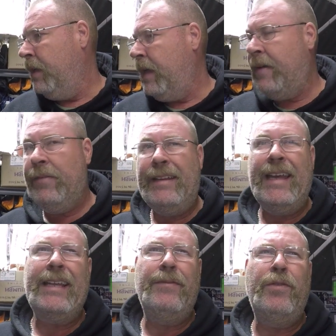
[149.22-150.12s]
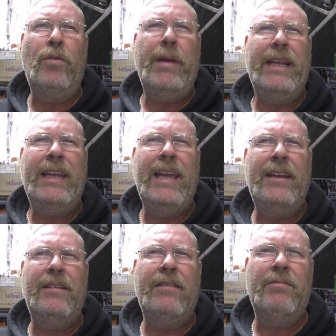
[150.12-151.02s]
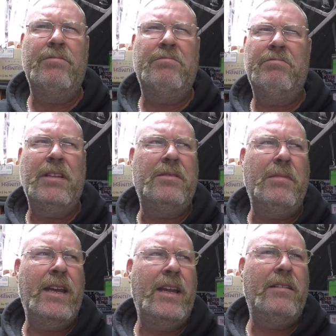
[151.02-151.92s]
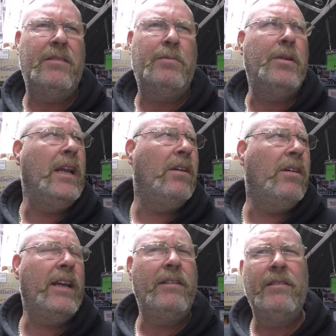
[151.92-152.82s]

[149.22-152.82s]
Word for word: having to take the four man tent, doesn't matter, pretty light.